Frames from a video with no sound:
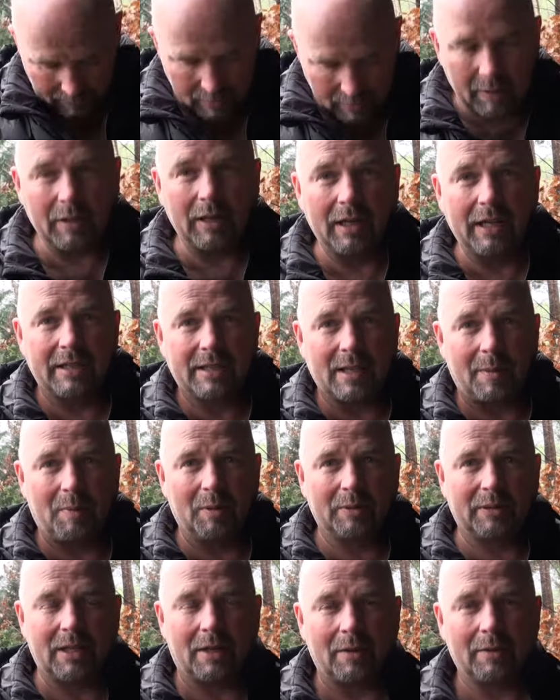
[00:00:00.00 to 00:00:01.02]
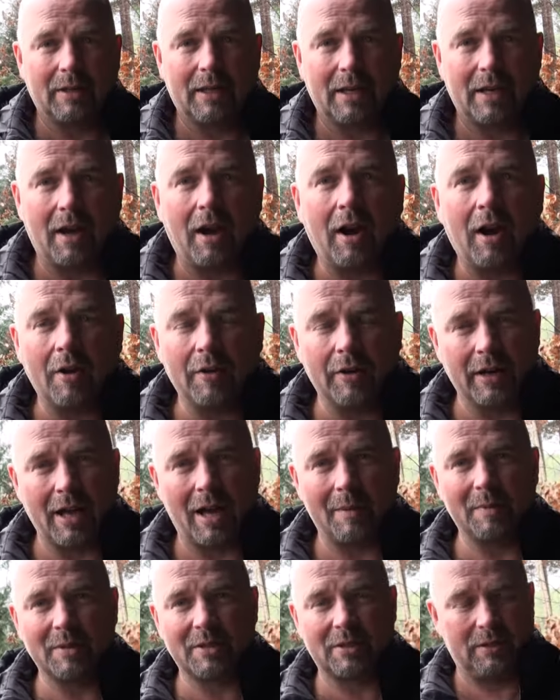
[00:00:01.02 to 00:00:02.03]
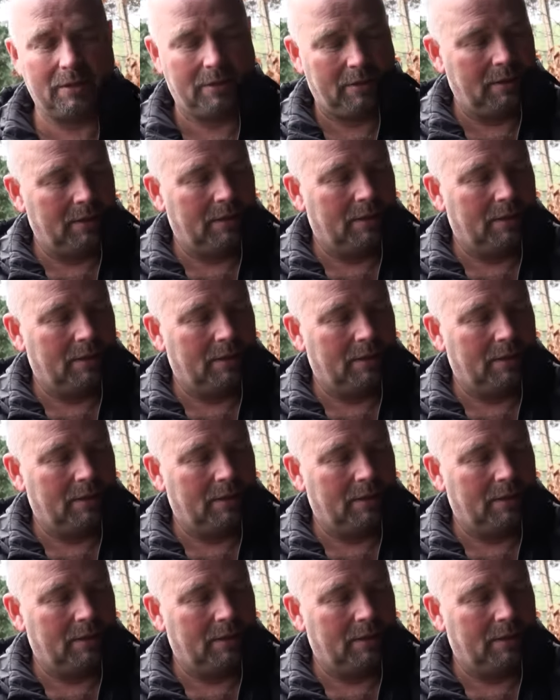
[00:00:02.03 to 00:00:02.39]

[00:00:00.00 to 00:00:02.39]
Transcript: Now the links I put down there are on Amazon,